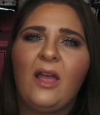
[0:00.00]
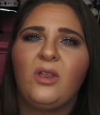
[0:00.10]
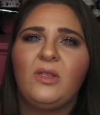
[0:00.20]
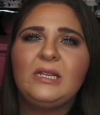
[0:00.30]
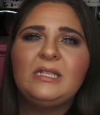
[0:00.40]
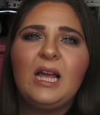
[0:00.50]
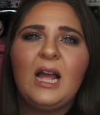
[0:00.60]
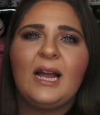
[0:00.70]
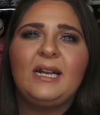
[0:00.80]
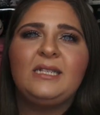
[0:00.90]
and then on the
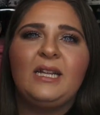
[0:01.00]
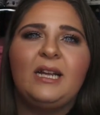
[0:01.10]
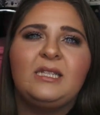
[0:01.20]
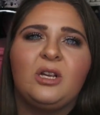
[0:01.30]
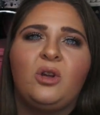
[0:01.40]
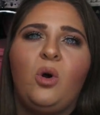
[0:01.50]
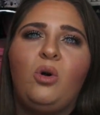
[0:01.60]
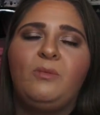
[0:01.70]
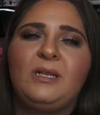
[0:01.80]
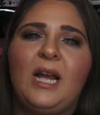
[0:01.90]
sides it's
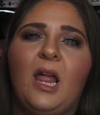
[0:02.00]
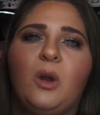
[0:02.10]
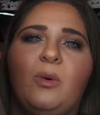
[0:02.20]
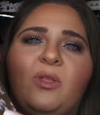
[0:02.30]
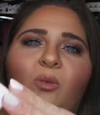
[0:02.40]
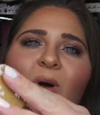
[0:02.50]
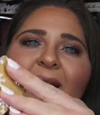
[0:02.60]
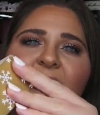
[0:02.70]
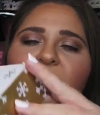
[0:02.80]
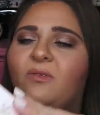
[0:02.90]
gold metallic with
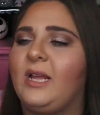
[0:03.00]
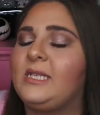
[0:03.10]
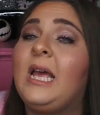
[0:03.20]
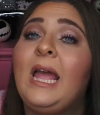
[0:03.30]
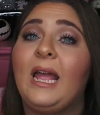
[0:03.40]
white snowflakes.